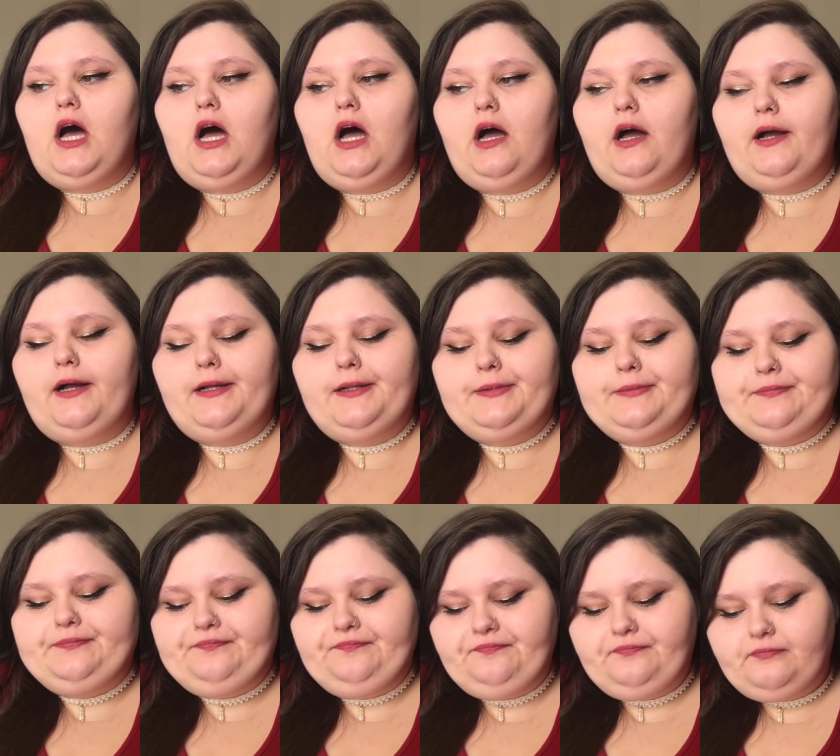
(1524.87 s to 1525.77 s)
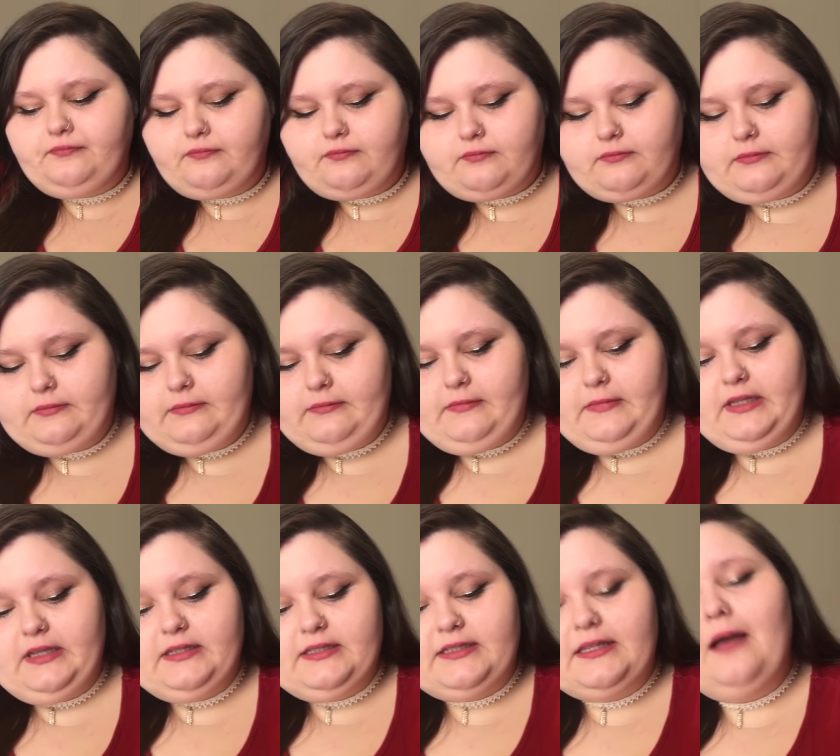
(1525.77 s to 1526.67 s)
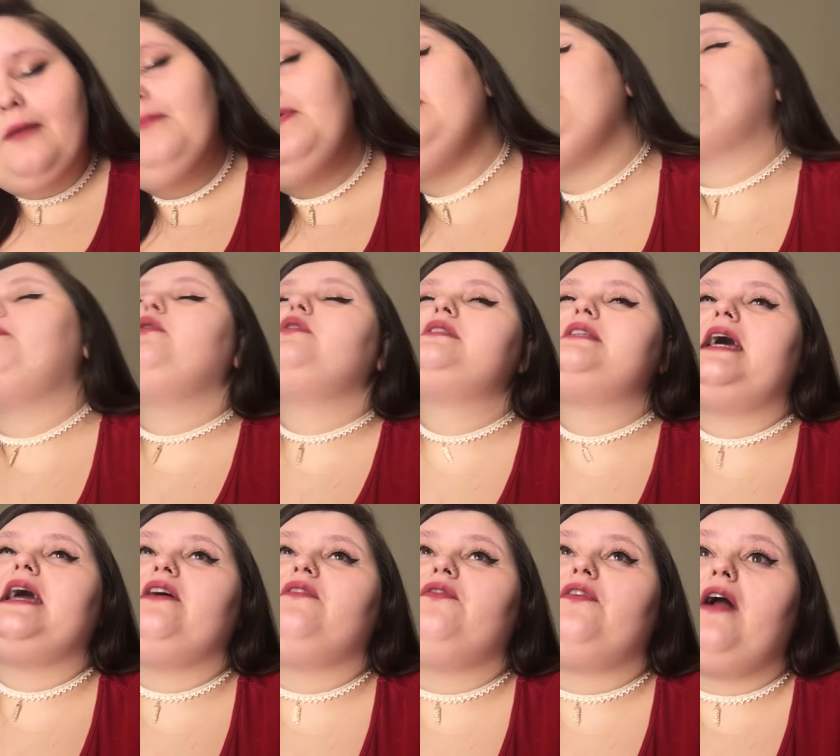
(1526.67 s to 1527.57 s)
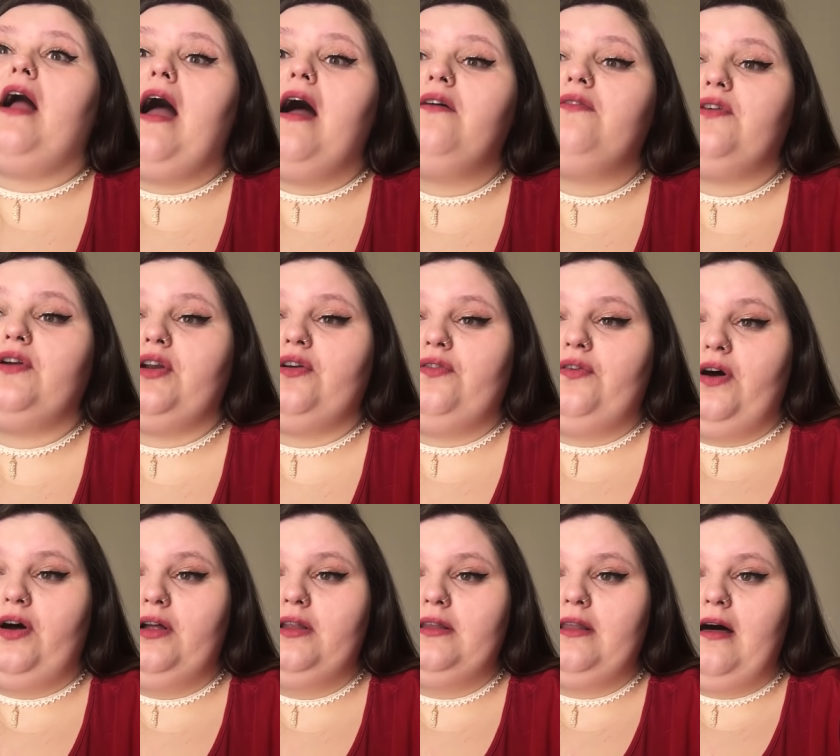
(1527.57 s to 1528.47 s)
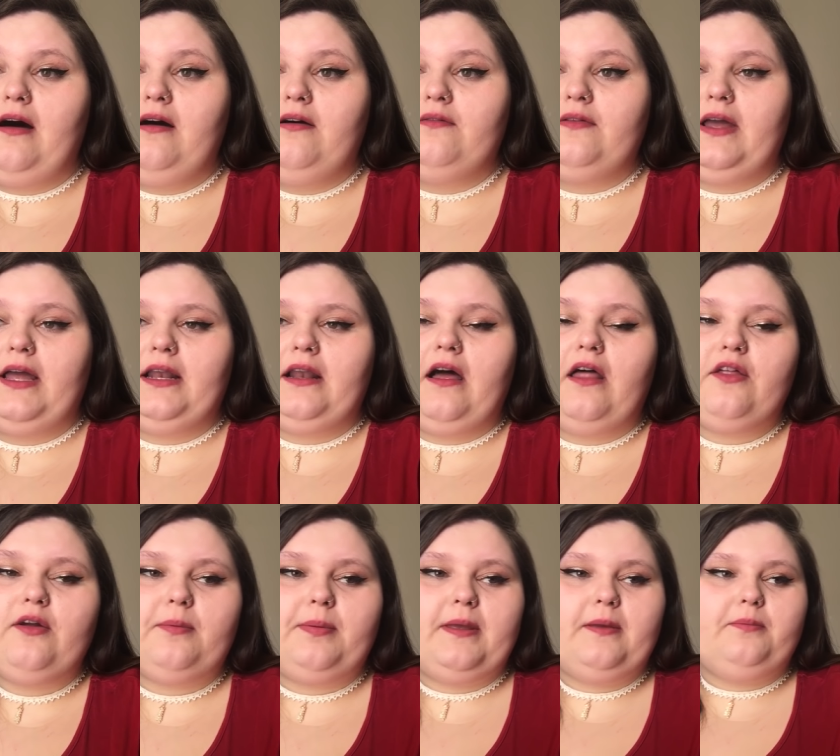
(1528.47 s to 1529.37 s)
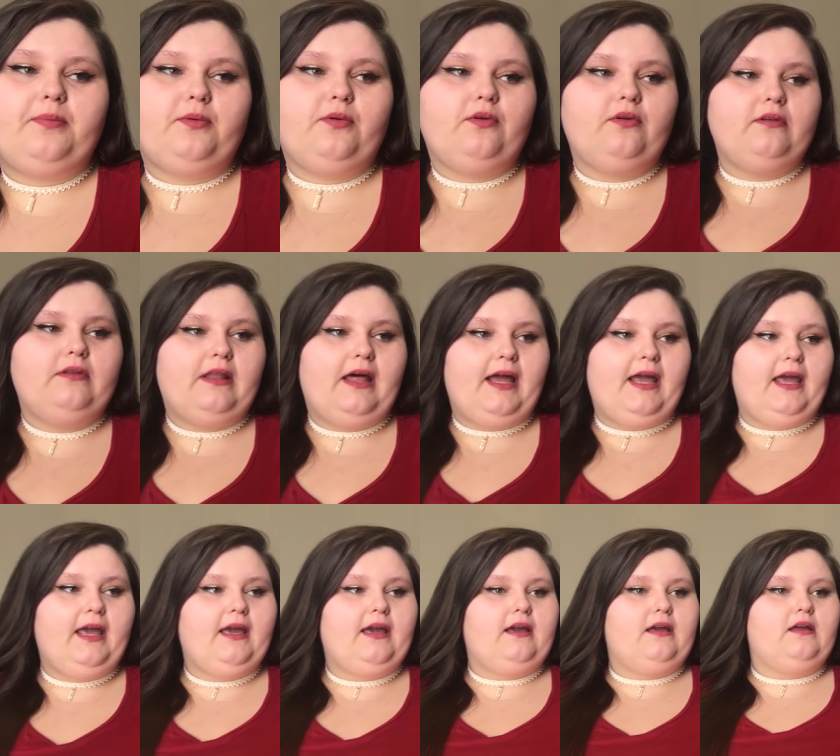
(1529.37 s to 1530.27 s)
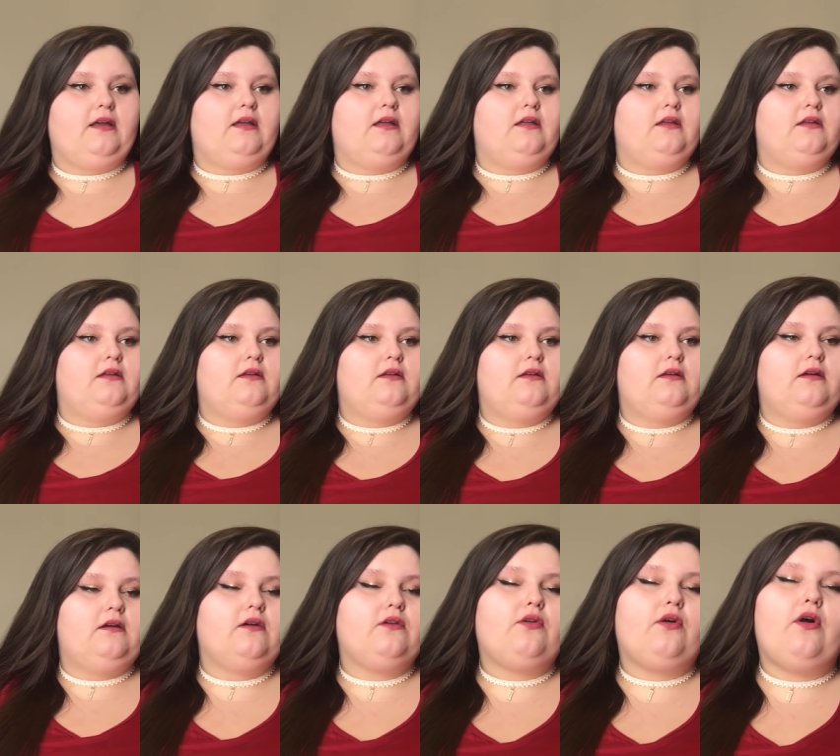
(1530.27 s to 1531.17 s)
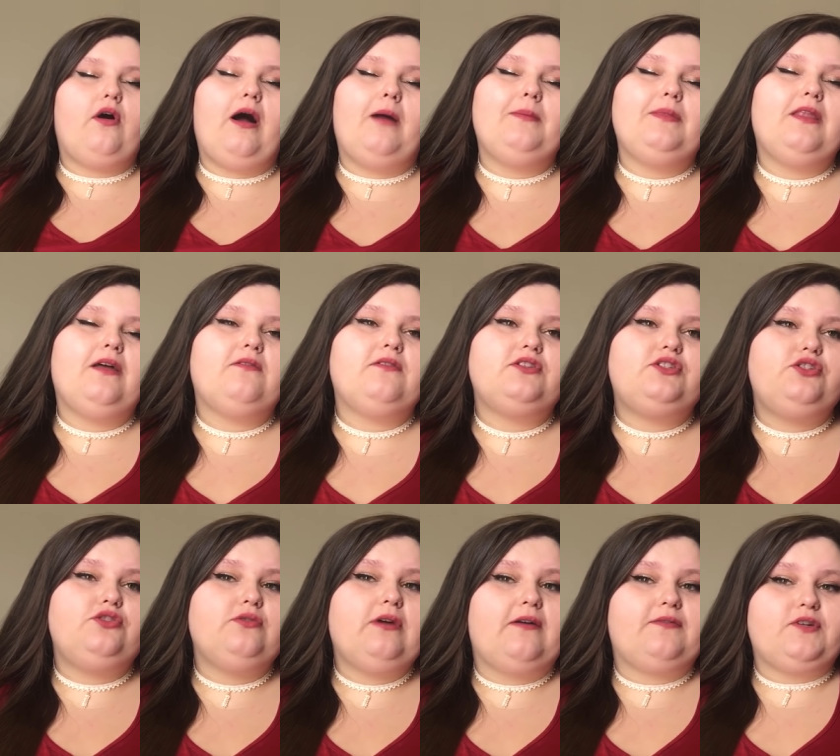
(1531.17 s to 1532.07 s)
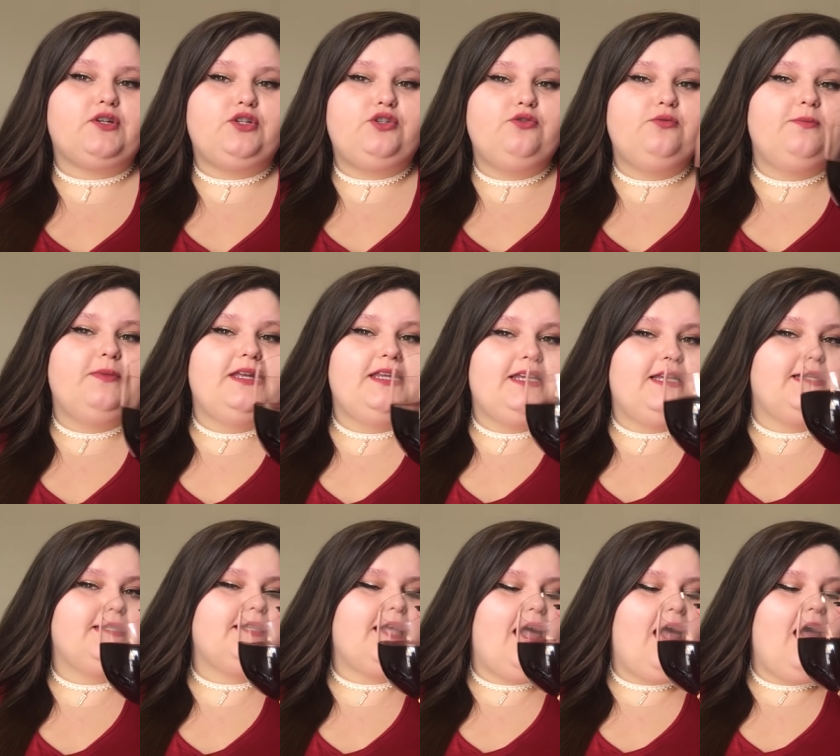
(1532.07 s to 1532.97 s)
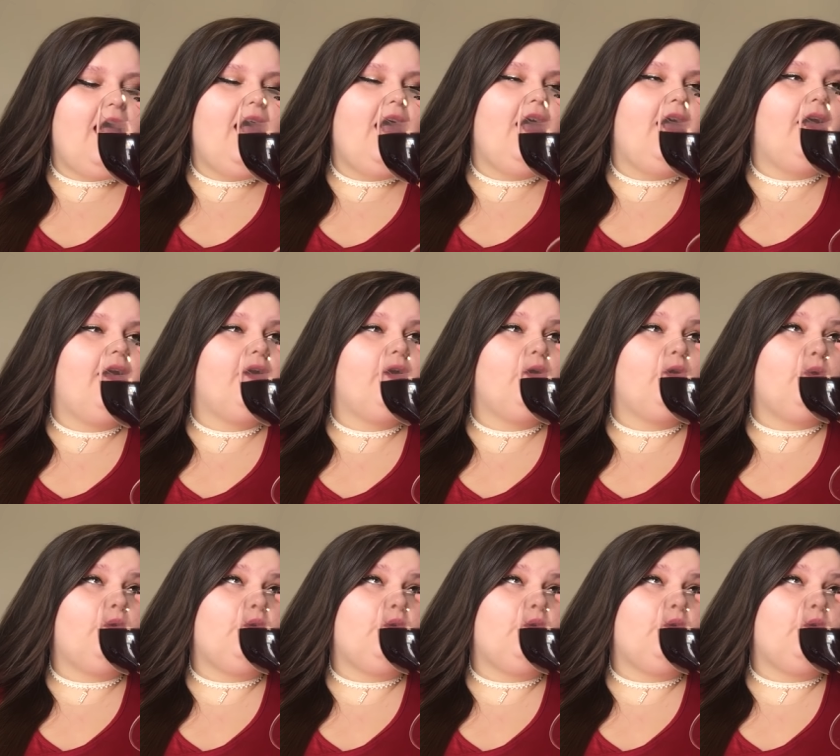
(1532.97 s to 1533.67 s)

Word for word: Um, some people take forever to fall in love, and other people, like, girl, I'm in love with you after two minutes. Hey.